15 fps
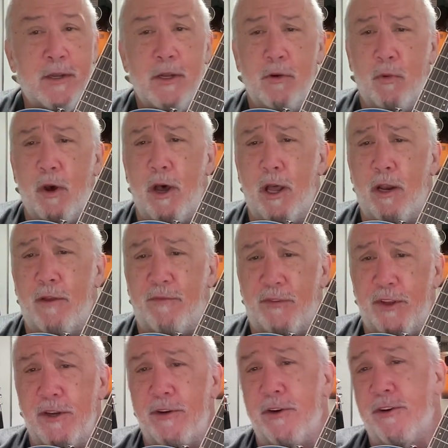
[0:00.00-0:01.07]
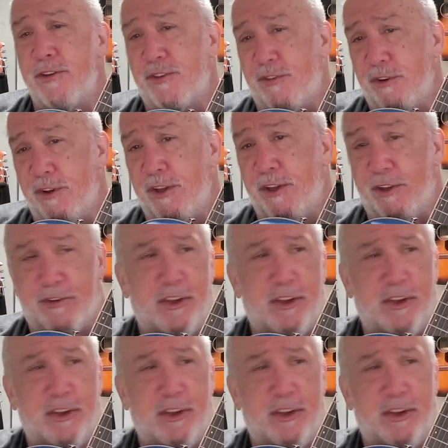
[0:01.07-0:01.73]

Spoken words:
Well, a Fender's for this.